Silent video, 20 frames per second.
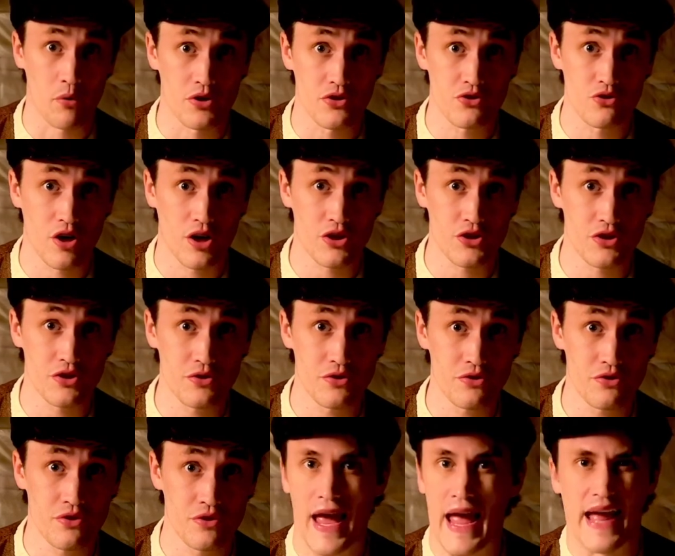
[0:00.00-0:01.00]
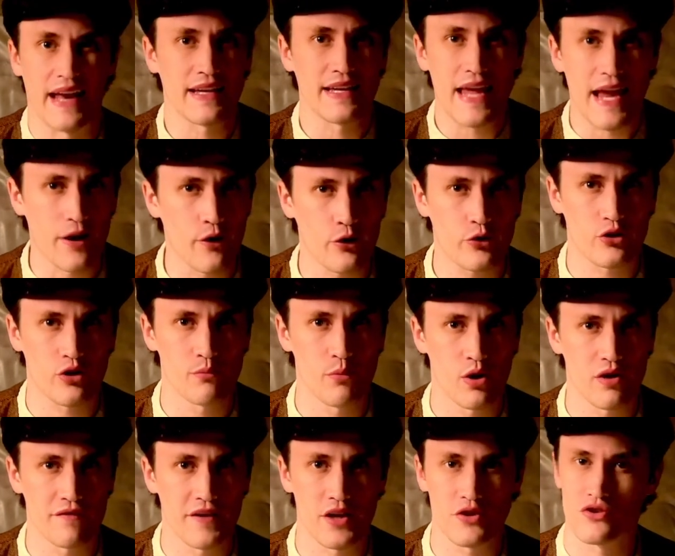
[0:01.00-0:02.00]
structures, and character
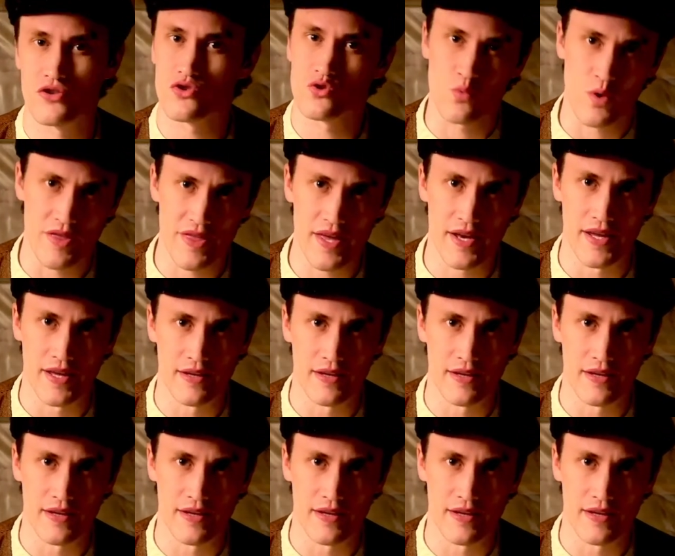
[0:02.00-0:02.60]
motivations within it.